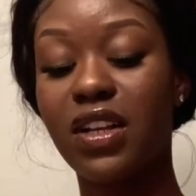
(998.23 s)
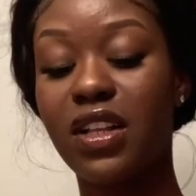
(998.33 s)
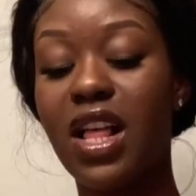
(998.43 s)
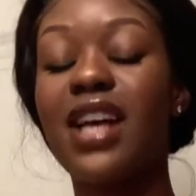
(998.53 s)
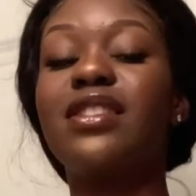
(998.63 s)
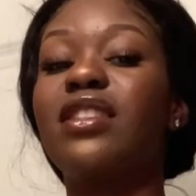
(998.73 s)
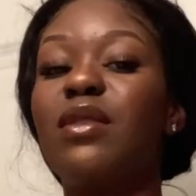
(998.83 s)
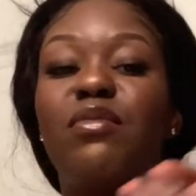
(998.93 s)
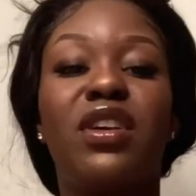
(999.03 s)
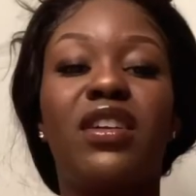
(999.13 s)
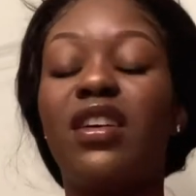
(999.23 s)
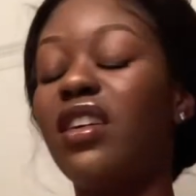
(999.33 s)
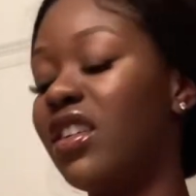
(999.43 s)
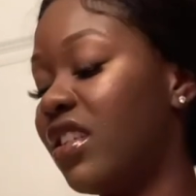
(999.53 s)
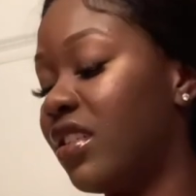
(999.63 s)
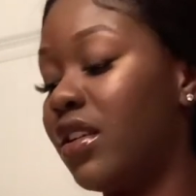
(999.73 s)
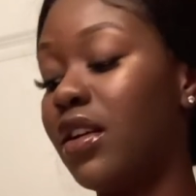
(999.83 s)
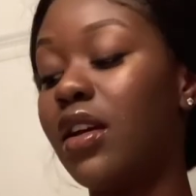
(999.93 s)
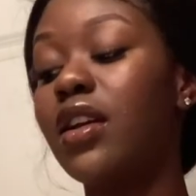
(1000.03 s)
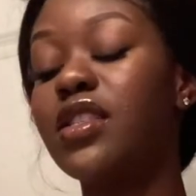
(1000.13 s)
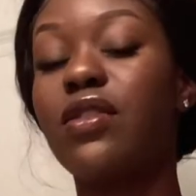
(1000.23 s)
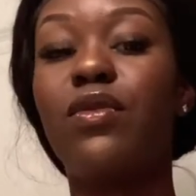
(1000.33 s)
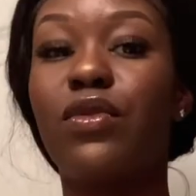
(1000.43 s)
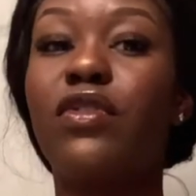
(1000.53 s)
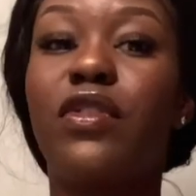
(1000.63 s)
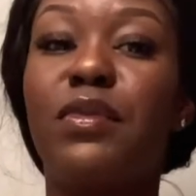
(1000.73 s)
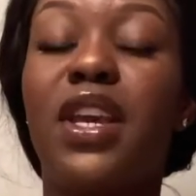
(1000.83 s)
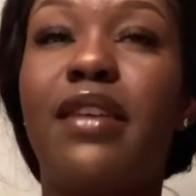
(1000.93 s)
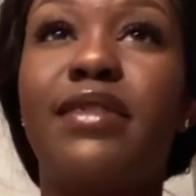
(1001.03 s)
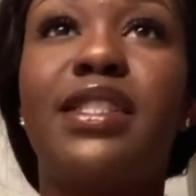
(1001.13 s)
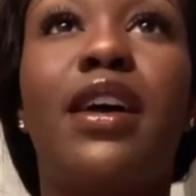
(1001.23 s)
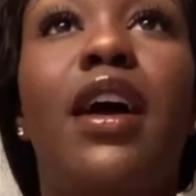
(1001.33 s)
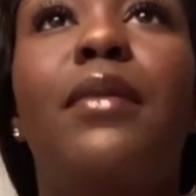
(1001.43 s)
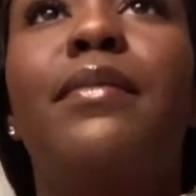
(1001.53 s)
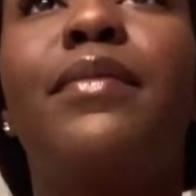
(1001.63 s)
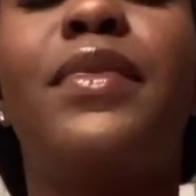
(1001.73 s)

Glass slipper. Ugh, it's gonna do it for me every time.